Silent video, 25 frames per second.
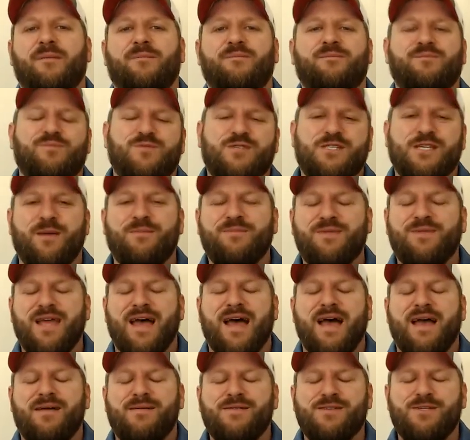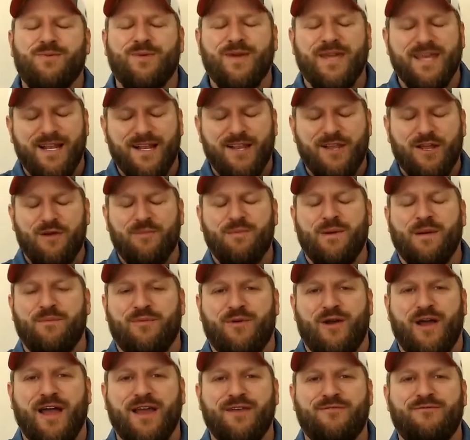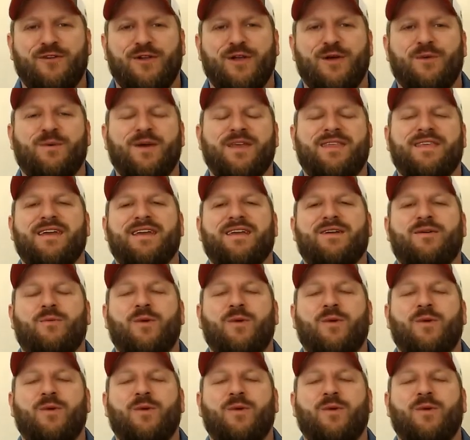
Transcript: Um, sometimes we get a little bit prideful and we think,